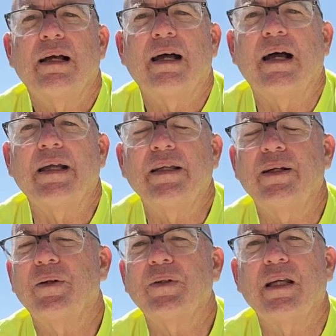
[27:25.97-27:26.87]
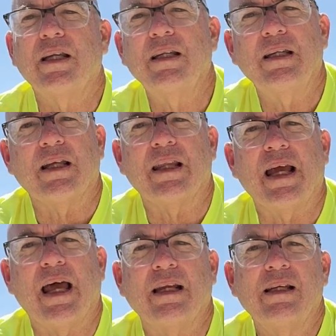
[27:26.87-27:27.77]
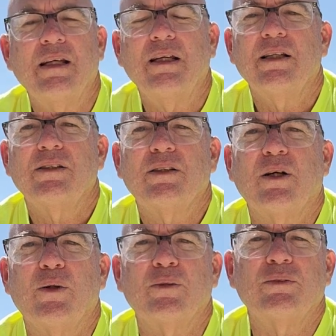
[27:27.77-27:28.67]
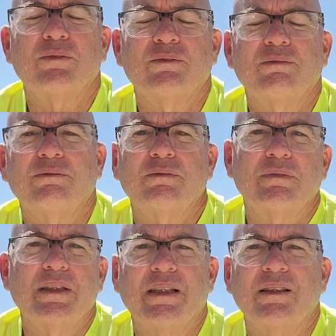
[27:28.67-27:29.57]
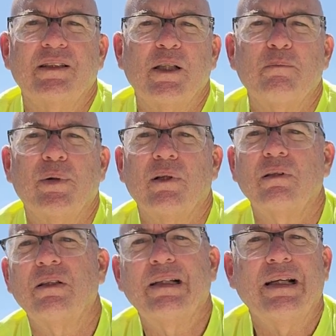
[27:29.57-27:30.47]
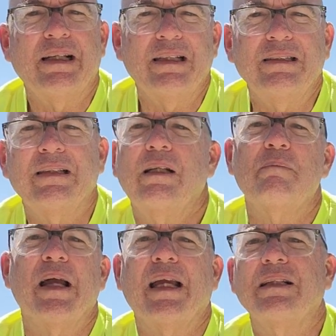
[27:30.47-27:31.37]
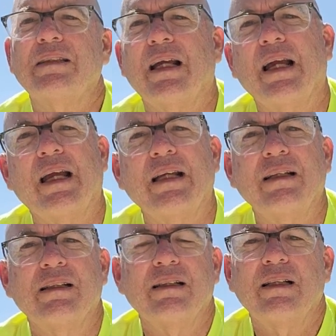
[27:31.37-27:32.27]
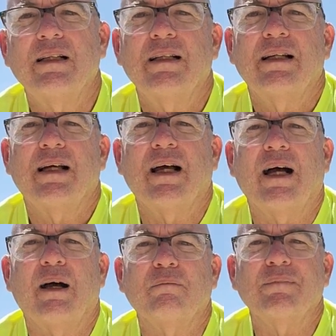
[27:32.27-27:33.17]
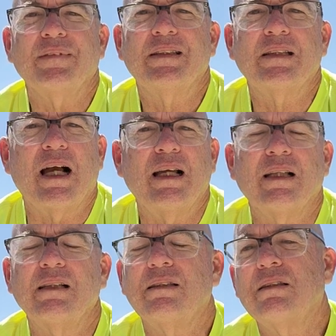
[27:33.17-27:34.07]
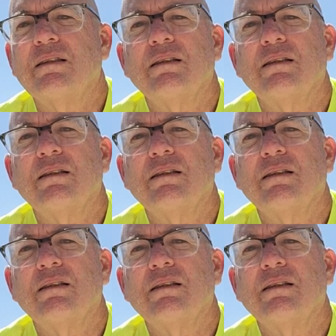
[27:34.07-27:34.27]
Uh, you don't get any of that. So it's simple, easy to maintain, um, silent,